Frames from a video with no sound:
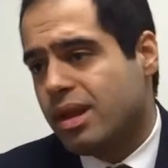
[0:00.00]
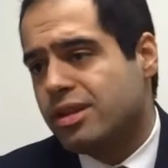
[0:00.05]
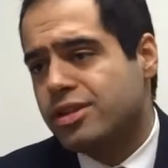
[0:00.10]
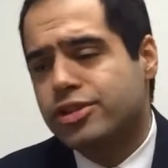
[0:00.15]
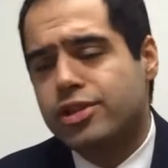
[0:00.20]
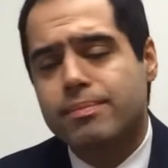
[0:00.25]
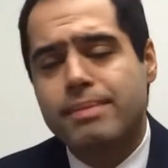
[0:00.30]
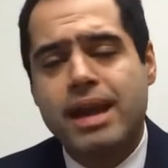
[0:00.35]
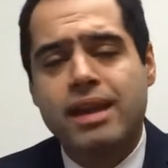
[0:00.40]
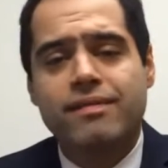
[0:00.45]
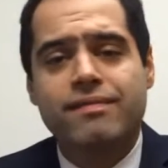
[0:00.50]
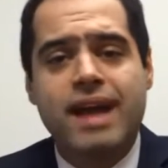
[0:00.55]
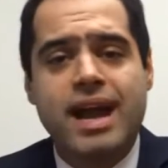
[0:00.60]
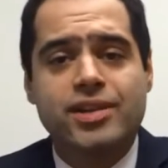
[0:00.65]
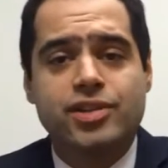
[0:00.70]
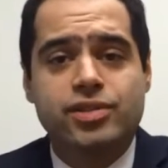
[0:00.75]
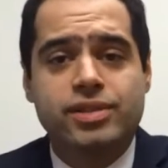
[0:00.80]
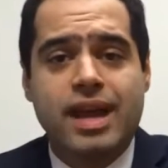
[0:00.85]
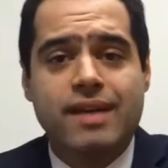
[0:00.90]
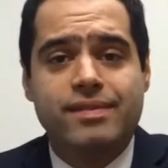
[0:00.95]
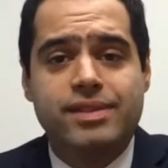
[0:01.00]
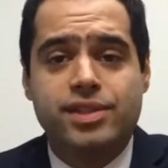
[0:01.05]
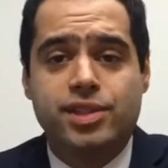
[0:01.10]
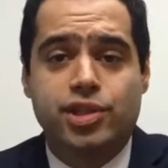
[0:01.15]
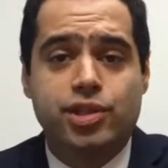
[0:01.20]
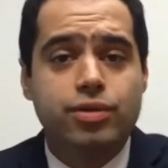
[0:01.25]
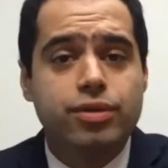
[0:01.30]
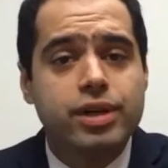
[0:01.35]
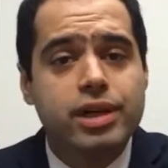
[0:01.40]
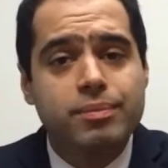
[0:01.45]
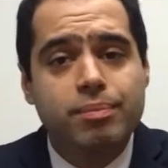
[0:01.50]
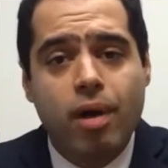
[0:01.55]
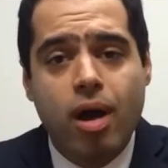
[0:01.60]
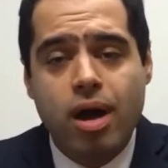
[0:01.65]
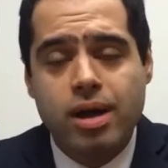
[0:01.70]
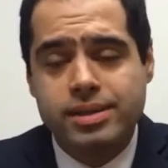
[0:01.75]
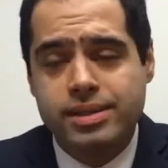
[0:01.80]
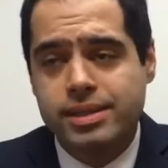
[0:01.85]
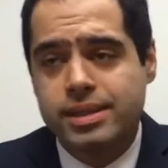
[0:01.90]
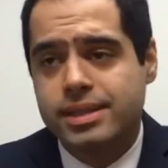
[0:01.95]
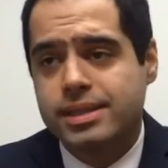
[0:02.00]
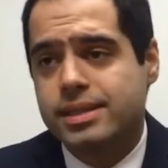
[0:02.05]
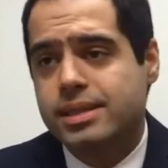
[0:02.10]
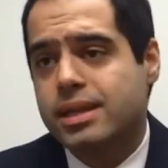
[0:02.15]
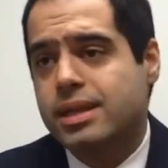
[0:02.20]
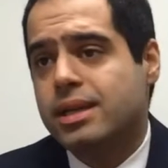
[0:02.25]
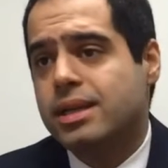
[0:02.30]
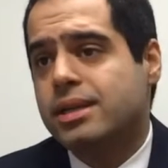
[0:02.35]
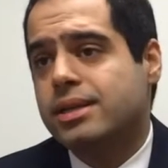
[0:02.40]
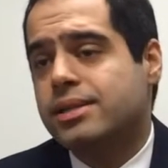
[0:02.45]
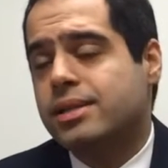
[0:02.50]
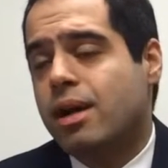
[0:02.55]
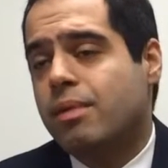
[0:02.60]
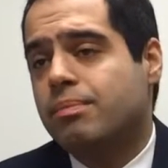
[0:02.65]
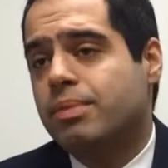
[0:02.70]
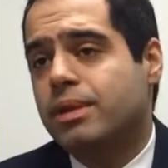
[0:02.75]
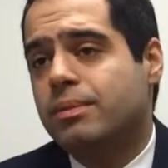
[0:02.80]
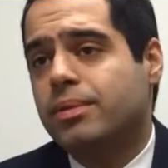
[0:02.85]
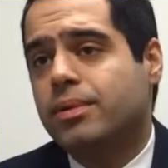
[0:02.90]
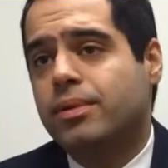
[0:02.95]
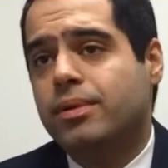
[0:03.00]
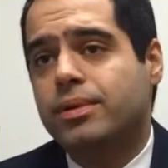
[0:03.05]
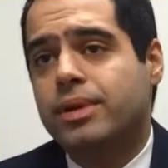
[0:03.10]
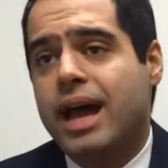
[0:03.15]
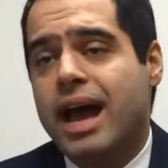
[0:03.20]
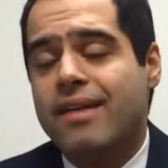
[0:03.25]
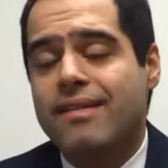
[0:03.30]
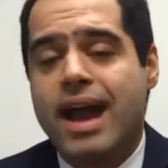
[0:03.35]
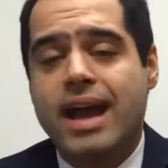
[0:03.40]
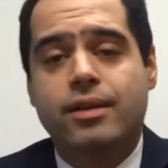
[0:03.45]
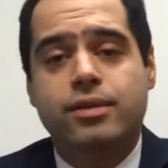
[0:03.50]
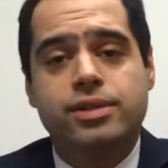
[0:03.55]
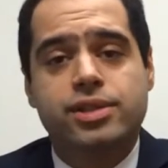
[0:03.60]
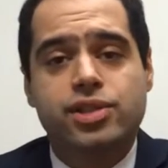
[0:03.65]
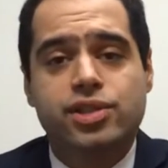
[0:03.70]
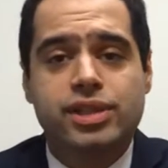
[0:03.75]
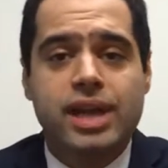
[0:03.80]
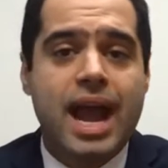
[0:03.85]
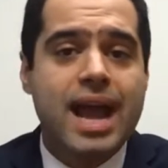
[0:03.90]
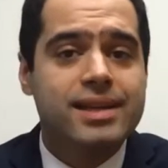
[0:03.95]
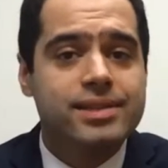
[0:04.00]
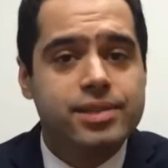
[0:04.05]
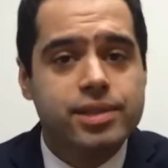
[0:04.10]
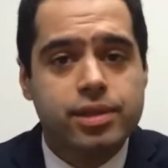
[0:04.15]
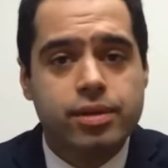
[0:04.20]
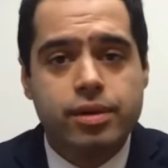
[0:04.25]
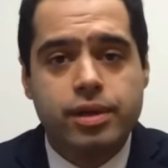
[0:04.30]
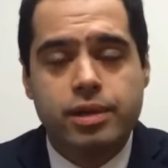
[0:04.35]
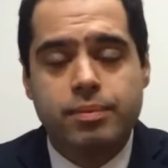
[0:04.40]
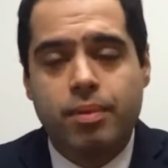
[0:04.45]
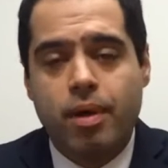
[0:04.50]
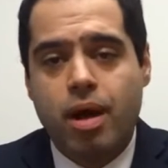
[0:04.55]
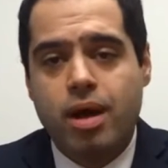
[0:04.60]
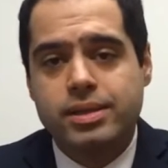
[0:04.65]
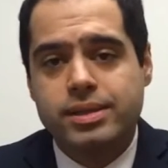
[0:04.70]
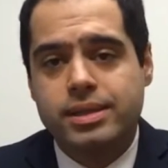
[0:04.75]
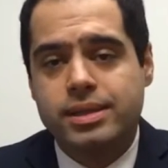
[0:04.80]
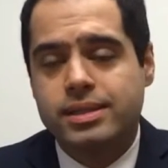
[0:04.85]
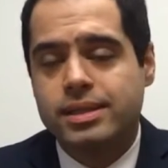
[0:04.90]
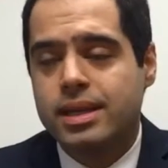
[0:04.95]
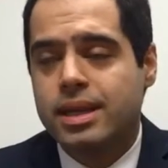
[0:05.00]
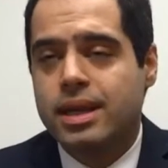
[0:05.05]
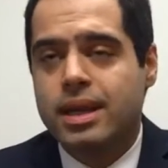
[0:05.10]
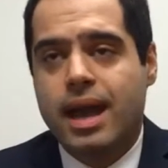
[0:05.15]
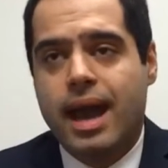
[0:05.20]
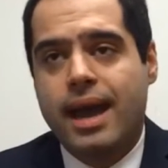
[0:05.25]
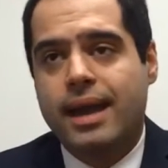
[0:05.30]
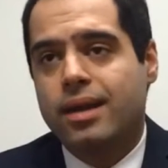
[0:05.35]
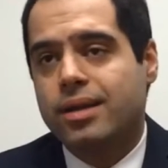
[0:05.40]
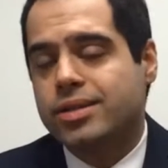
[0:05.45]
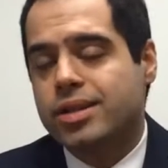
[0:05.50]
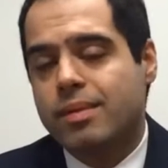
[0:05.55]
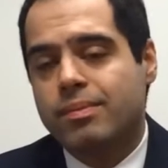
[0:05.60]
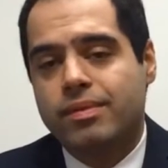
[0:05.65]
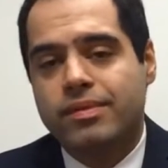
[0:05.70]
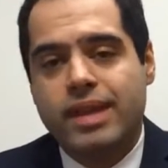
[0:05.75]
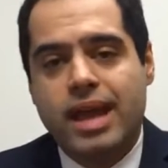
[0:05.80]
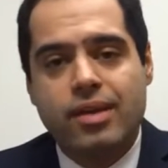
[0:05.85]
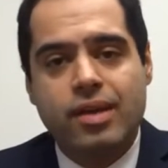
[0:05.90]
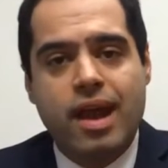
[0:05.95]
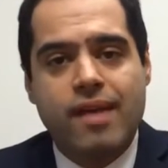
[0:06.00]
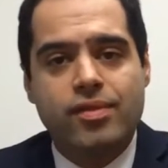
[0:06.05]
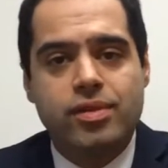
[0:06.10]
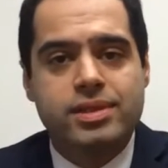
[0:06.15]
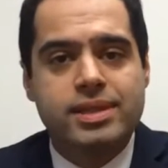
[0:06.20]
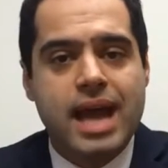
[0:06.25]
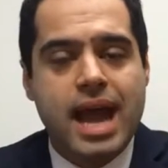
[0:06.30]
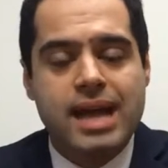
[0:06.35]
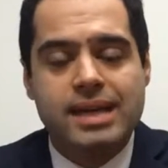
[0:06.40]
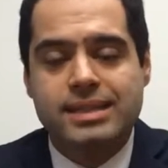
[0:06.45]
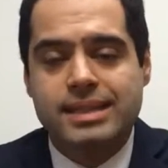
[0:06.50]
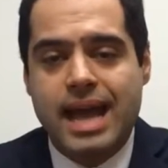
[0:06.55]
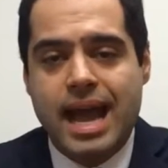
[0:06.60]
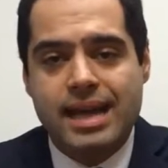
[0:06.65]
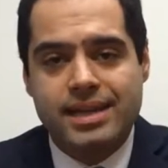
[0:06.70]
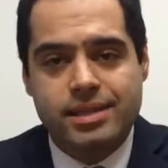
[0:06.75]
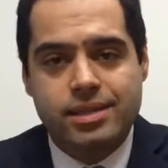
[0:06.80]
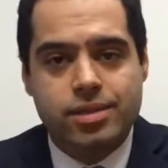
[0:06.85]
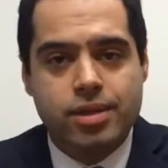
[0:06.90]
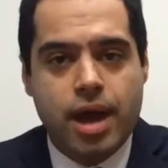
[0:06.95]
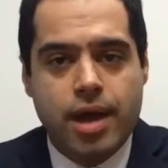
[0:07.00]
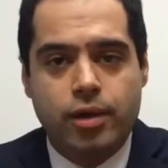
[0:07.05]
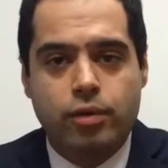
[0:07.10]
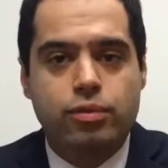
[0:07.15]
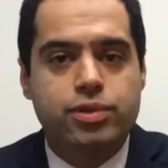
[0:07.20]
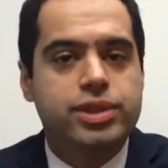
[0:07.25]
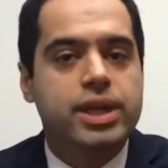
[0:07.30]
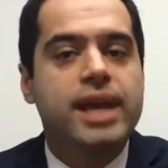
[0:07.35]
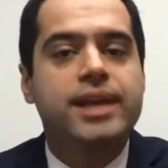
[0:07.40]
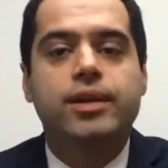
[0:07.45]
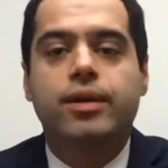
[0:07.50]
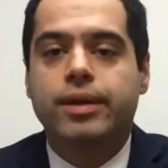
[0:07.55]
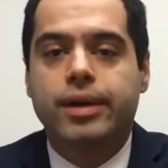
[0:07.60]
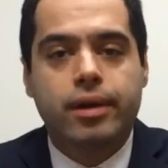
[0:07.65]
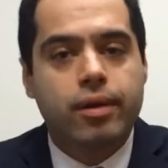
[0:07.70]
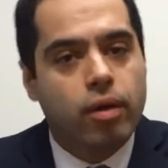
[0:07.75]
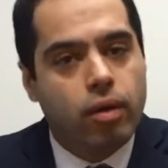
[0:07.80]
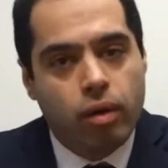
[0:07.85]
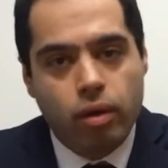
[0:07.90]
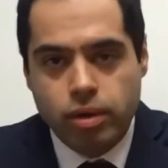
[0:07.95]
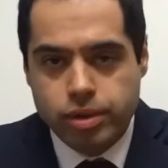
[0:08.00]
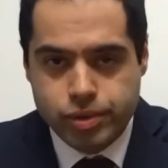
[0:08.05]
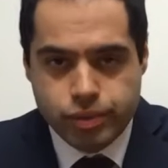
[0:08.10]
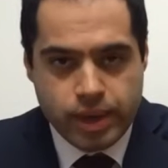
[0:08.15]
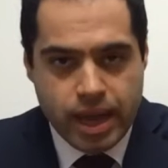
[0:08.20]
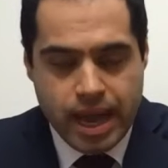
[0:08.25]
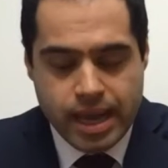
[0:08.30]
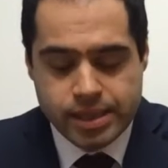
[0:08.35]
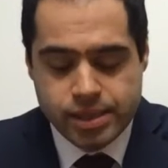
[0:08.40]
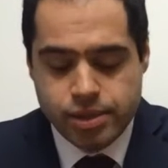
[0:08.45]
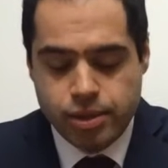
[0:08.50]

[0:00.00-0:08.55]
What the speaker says: Some manufacturers have security deposits. Some people have acquisition and security deposits. And on top of that, you have your tags, and title, which any other car also has.